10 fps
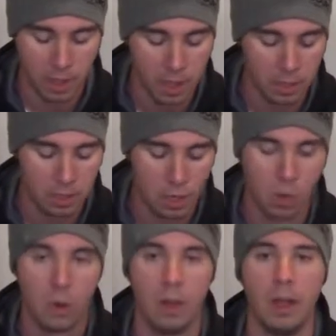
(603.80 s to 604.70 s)

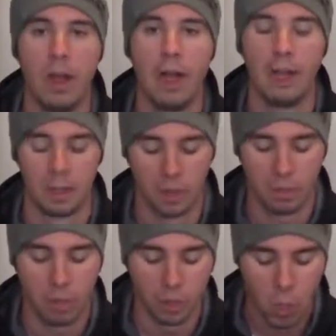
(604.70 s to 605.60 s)
So
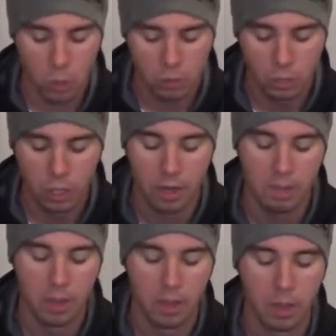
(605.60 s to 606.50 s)
the Gold's Gym
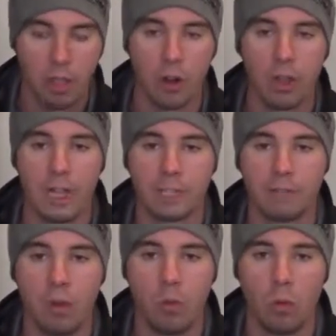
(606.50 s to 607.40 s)
30-inch
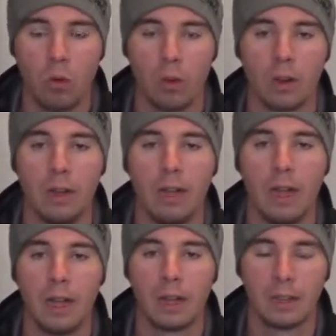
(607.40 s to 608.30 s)
foam roller,
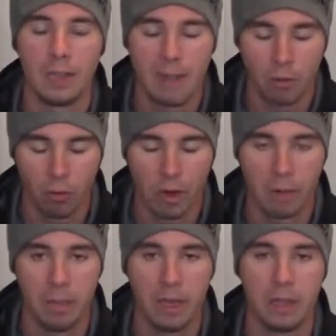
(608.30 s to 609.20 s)
definitely
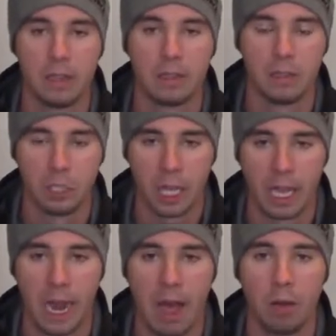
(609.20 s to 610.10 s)
recommend it. Check it
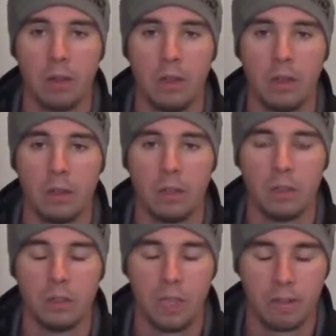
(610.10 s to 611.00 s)
out.
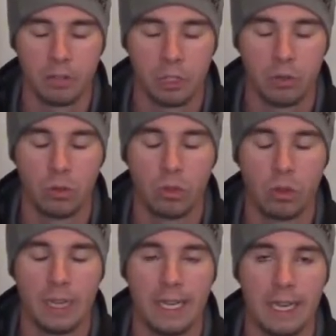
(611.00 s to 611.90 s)
Definitely should look
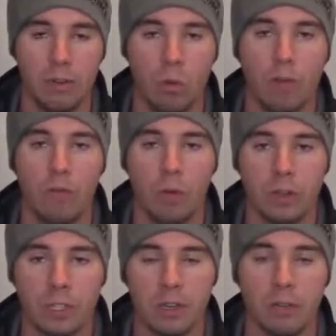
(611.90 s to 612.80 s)
into getting one for
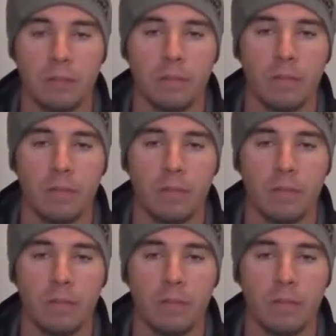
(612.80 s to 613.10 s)
yourself.